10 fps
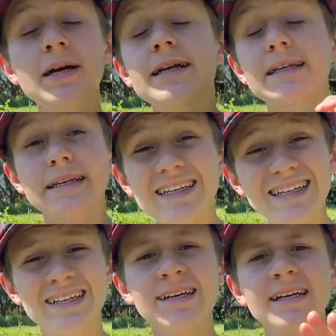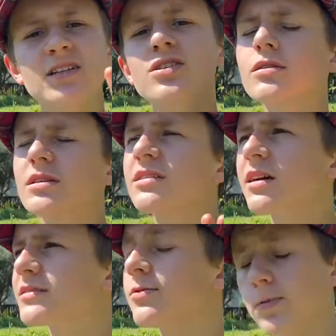need to
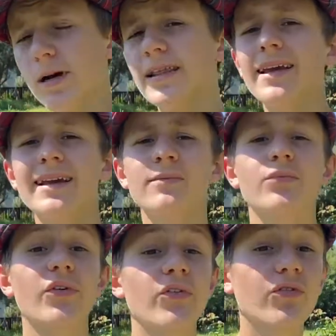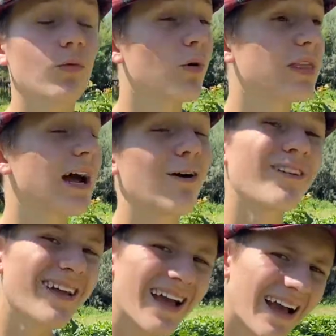discuss why they can move without
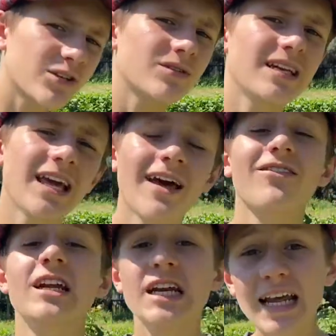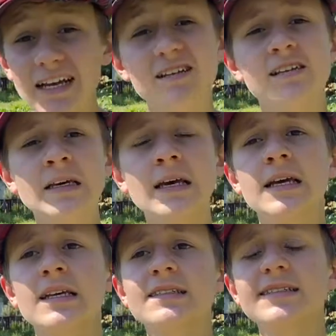actually having legs.
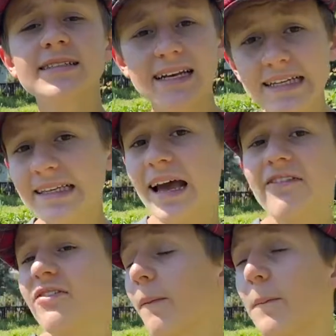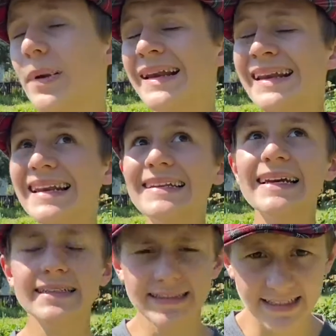Snakes have
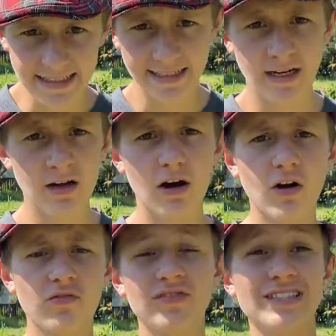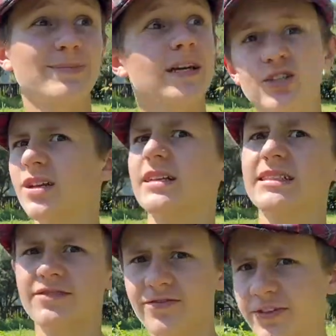plenty of
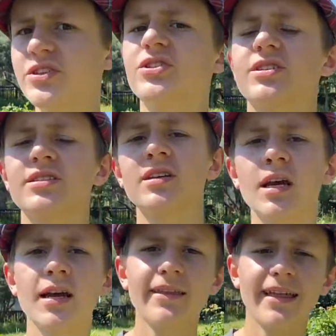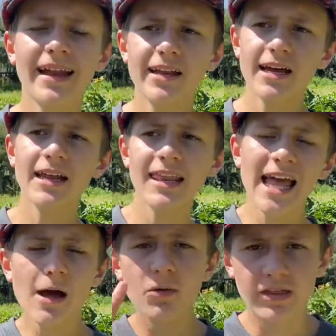specialized features that
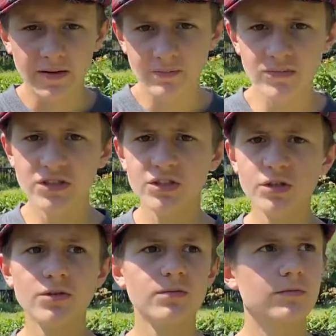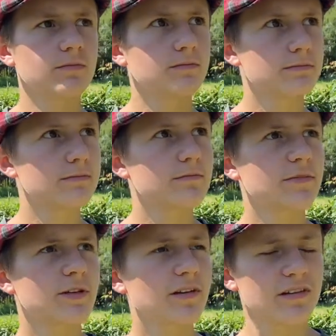allow them to
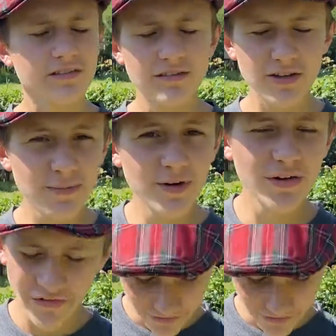move